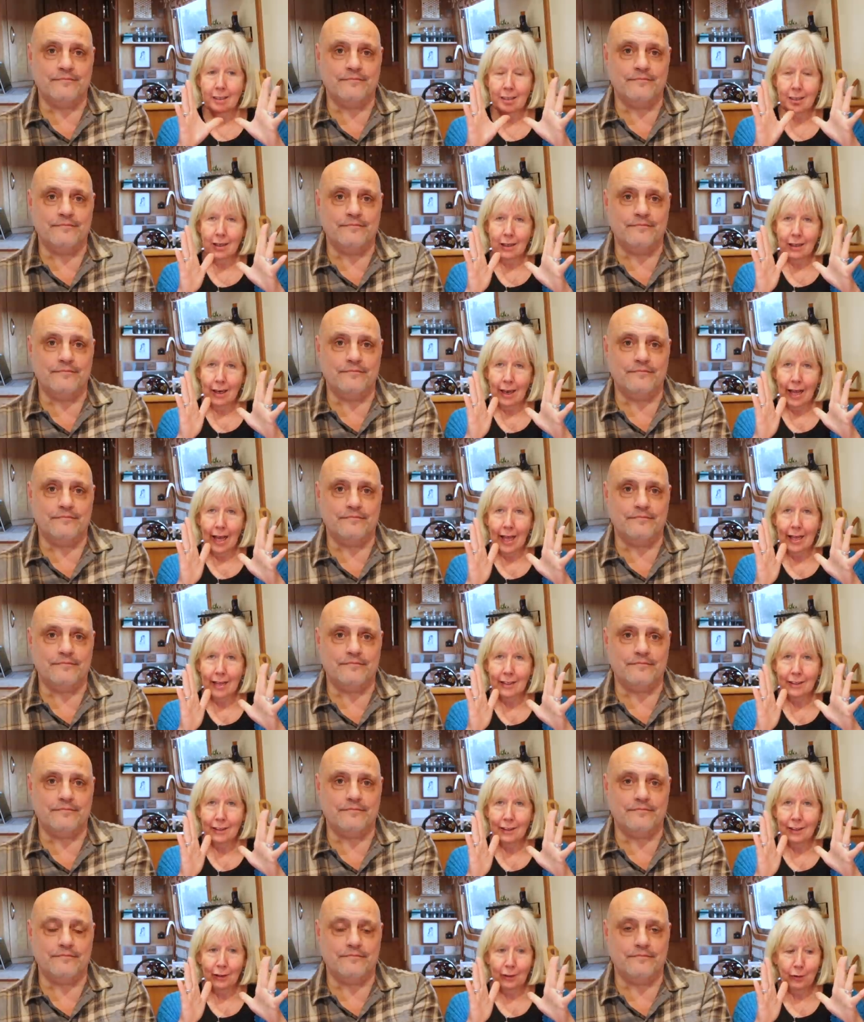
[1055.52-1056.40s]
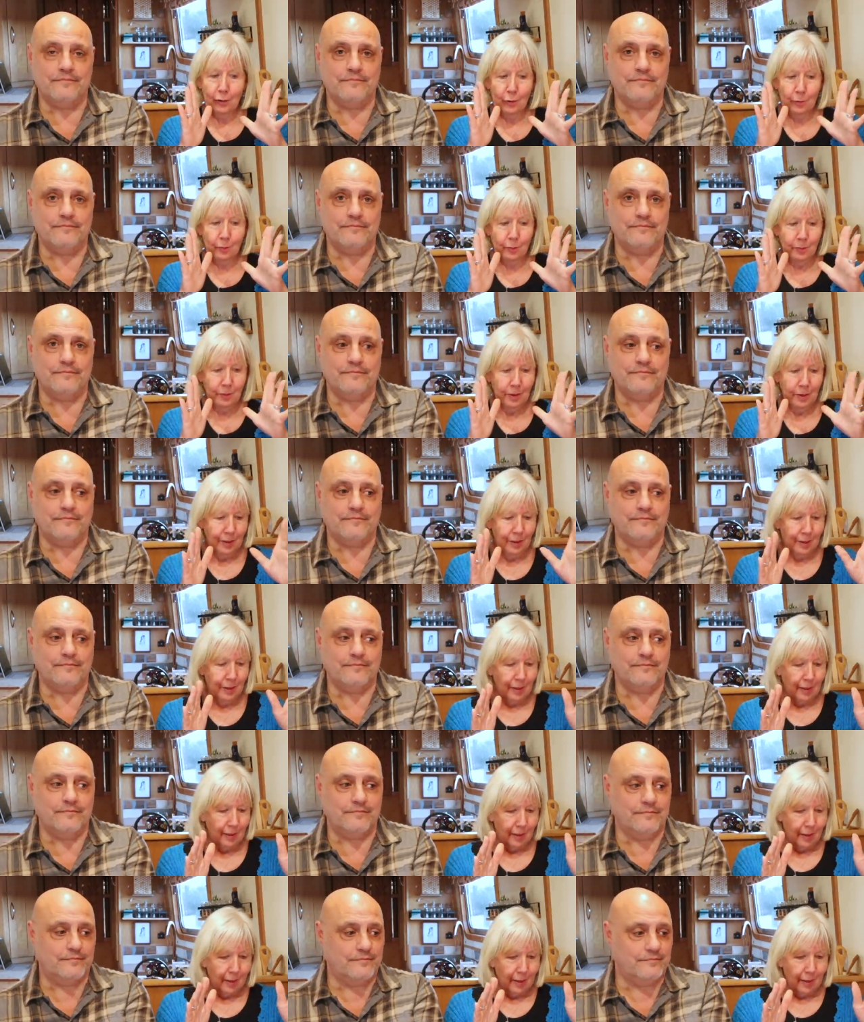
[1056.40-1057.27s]
Speaker 1: little hand loom,
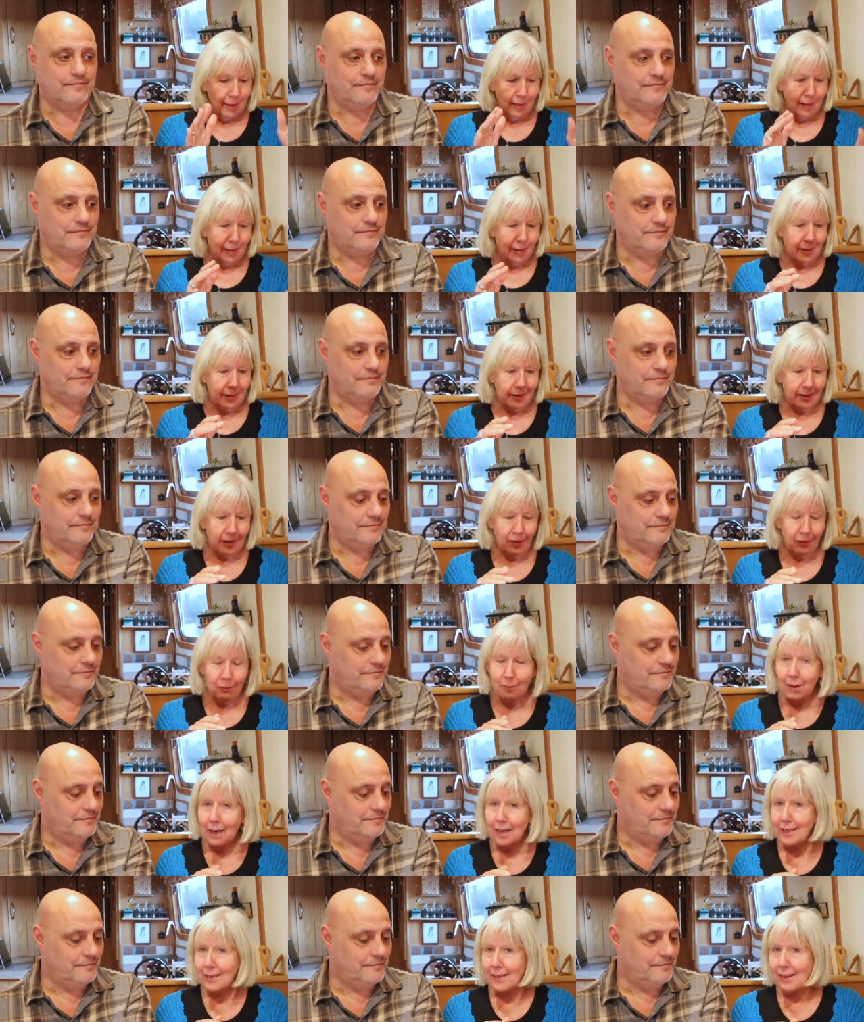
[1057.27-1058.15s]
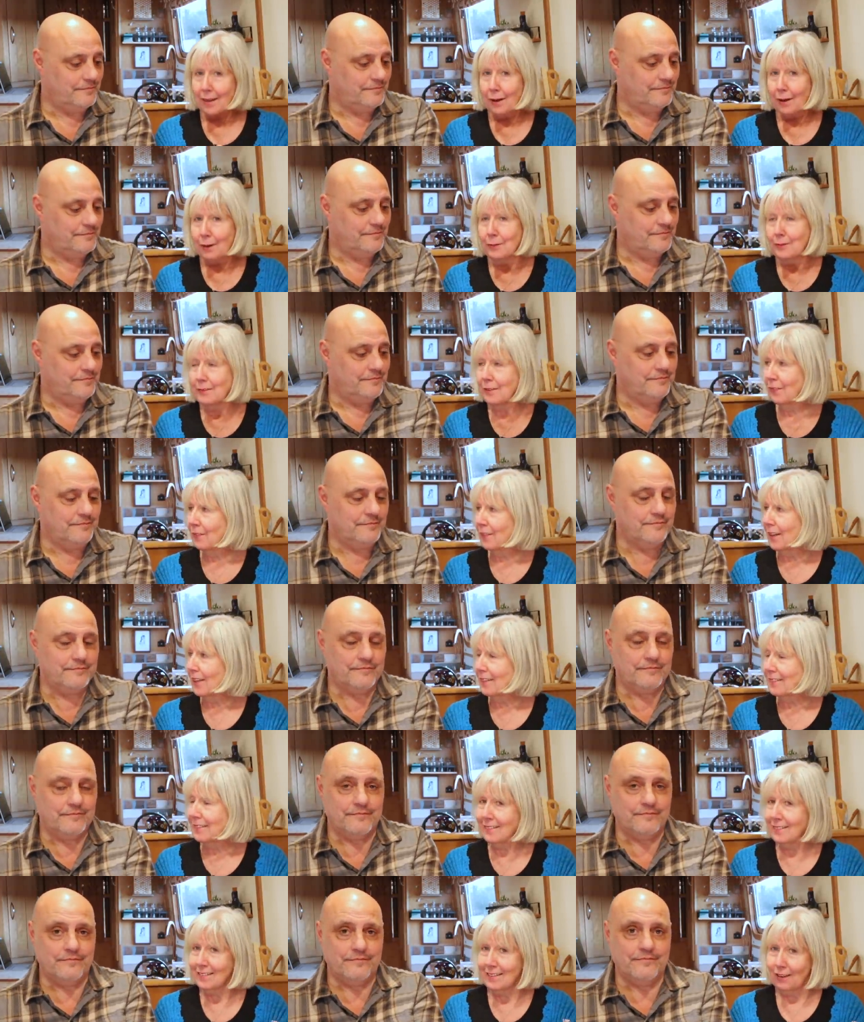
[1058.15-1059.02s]
and I've made loads of
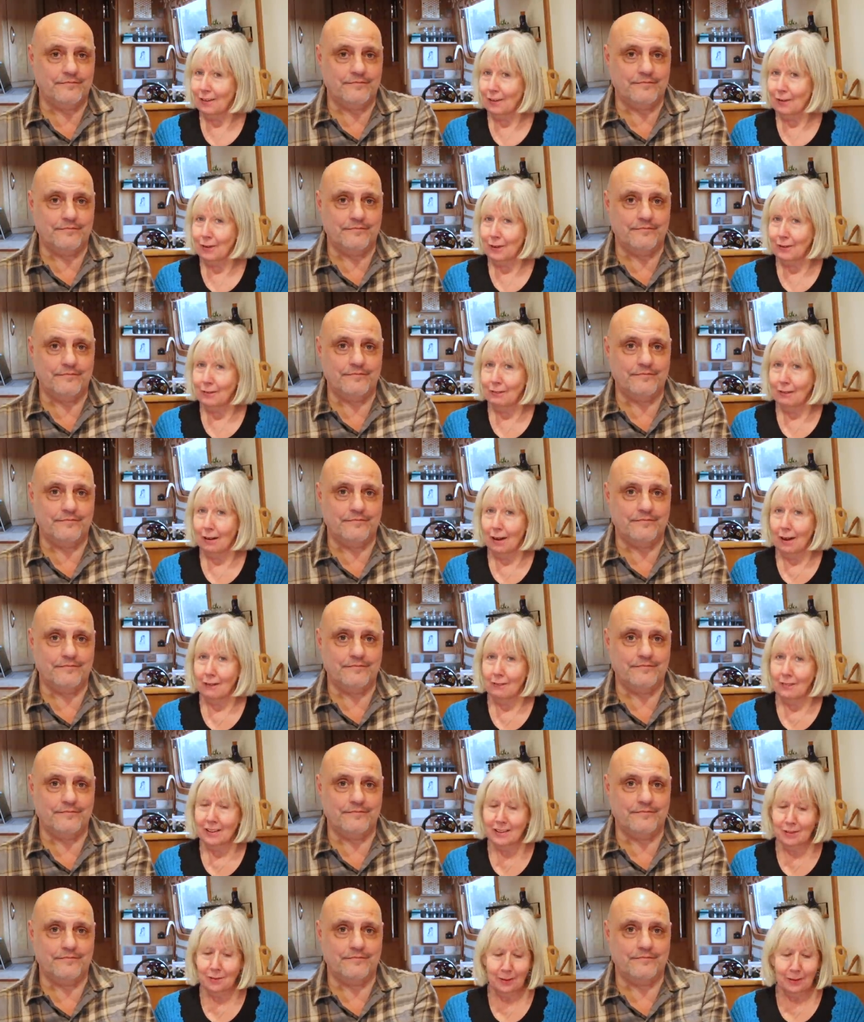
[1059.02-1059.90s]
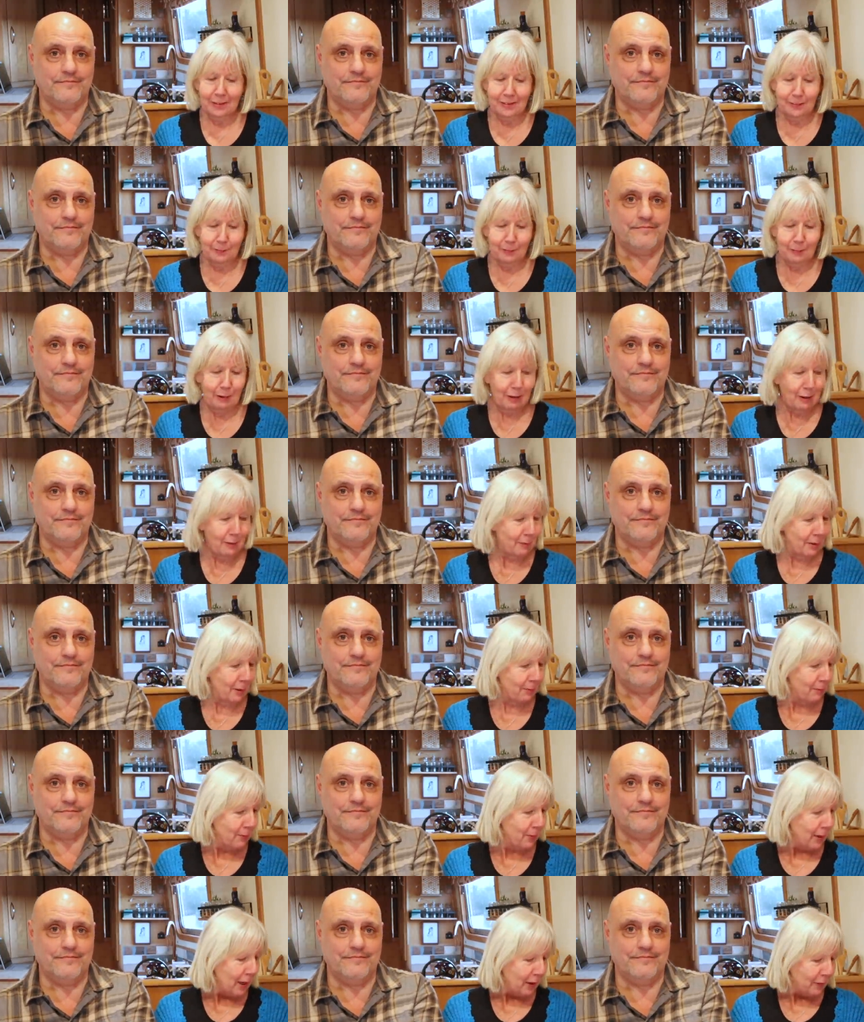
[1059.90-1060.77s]
these until I got it right. I've had to
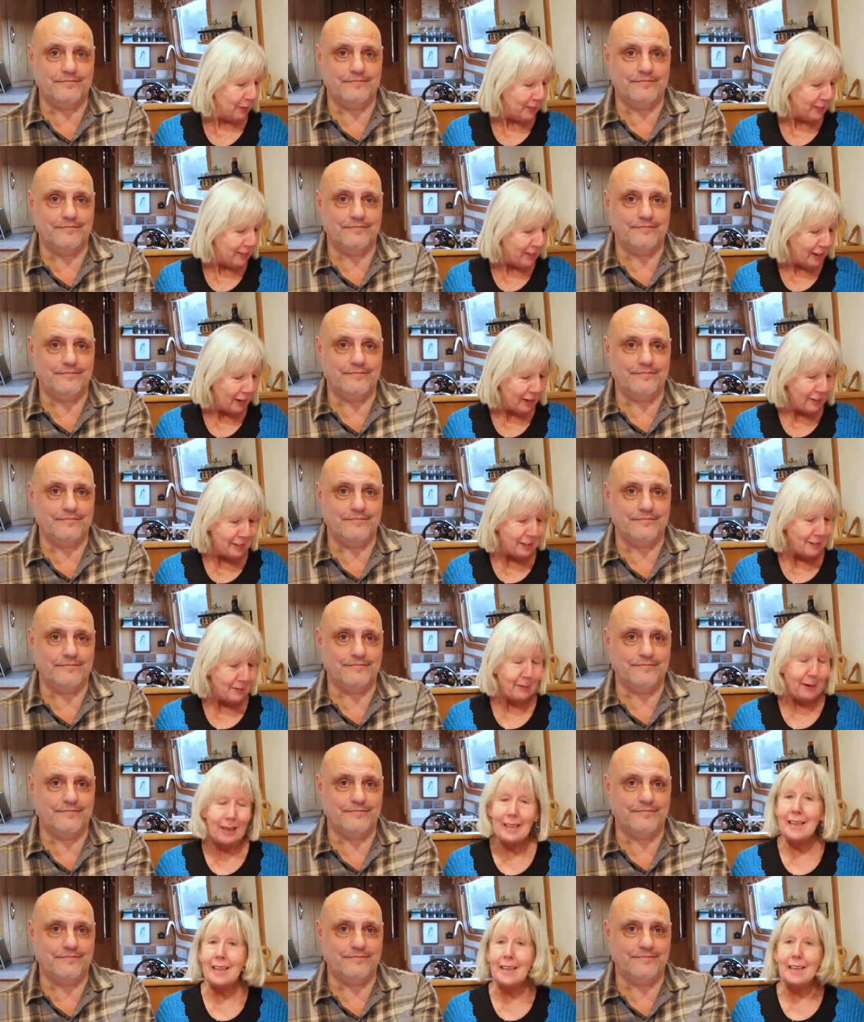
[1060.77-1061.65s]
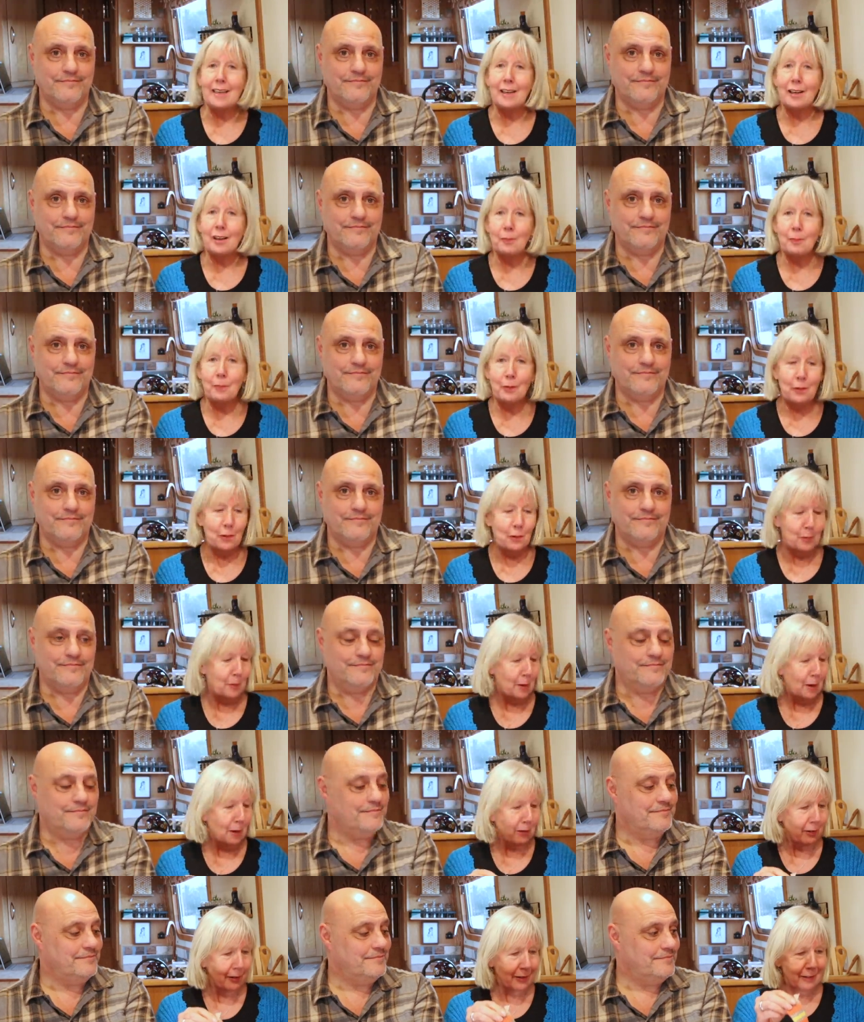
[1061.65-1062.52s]
experiment, but I've started making little
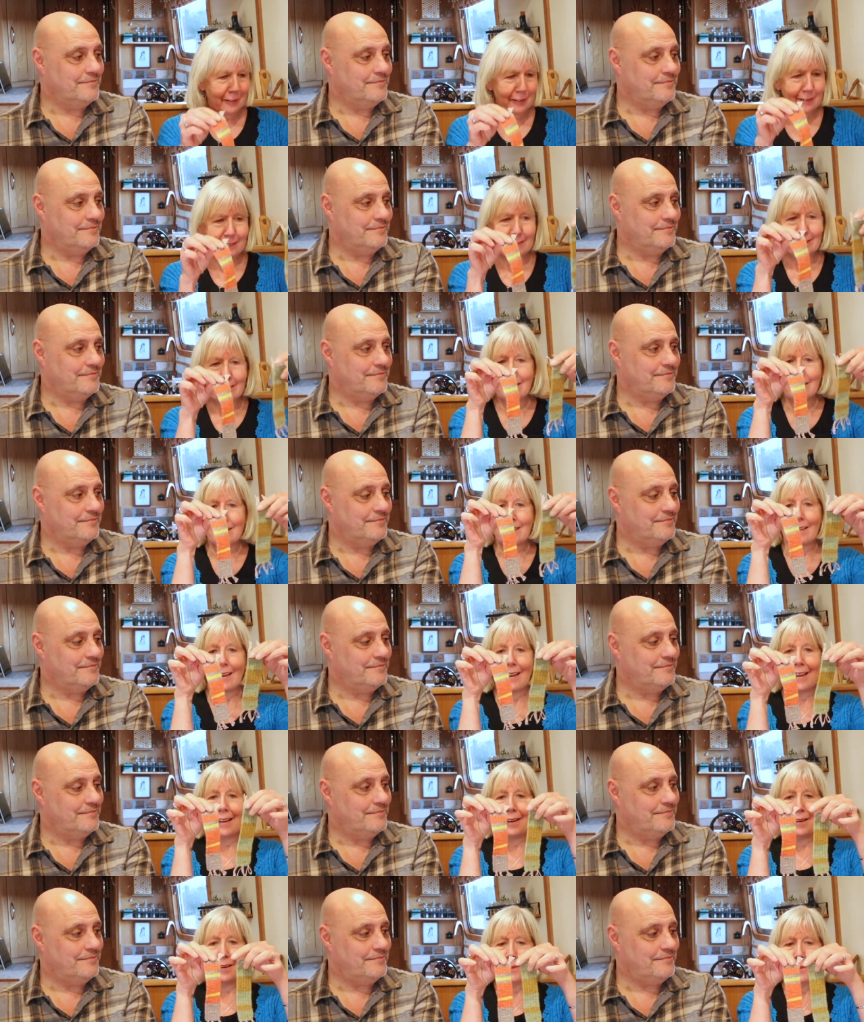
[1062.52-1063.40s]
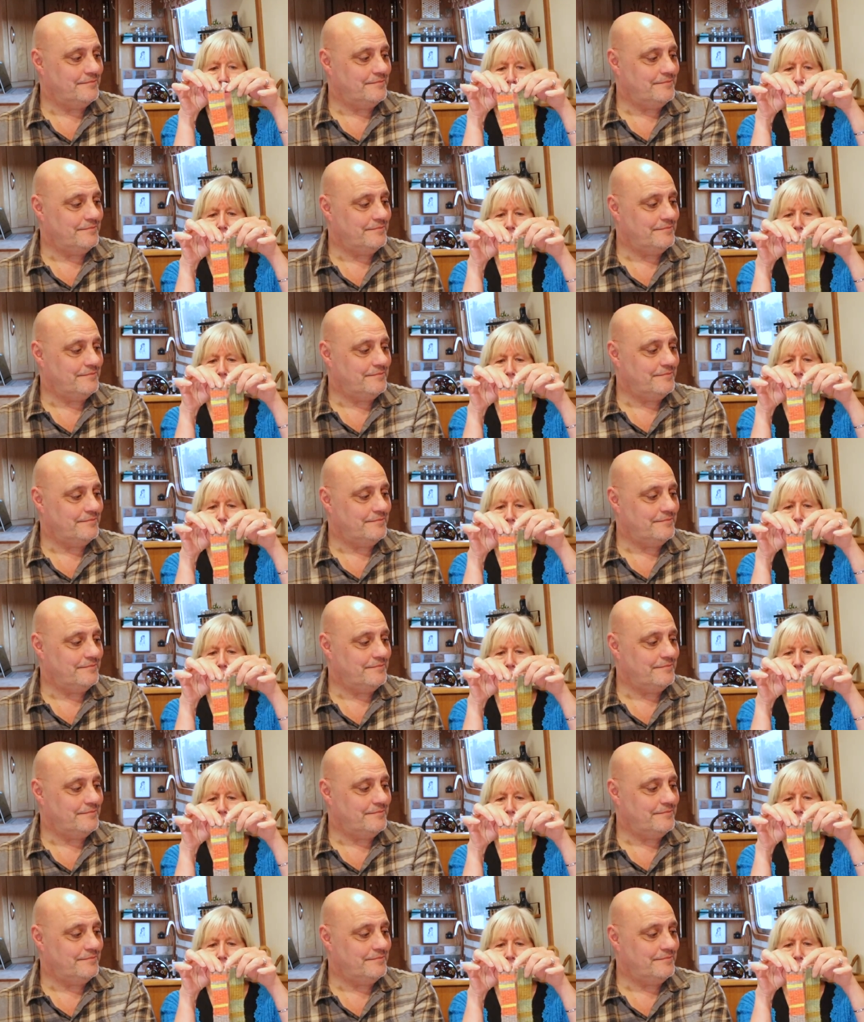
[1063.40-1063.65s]
bookmarks now.